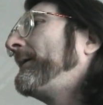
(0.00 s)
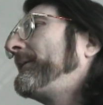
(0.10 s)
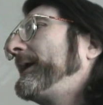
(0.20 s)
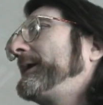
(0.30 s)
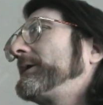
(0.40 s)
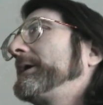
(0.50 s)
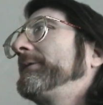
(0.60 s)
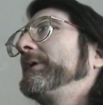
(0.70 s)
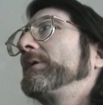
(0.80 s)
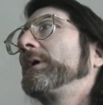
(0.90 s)
then they'll give
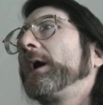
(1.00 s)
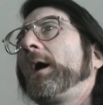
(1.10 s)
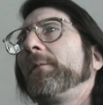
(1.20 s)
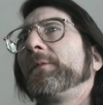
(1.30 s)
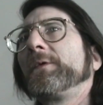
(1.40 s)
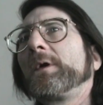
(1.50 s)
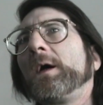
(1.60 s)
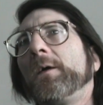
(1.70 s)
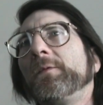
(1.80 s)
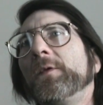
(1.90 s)
you gobs and
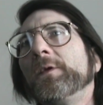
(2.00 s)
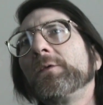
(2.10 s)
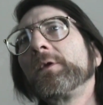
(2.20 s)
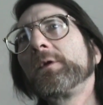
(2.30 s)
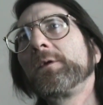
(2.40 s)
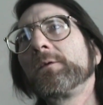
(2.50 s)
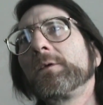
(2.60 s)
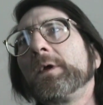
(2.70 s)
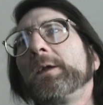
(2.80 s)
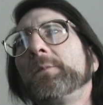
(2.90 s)
gobs of these little
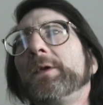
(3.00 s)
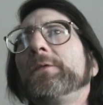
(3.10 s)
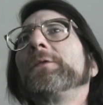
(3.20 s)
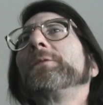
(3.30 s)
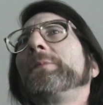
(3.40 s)
green pieces of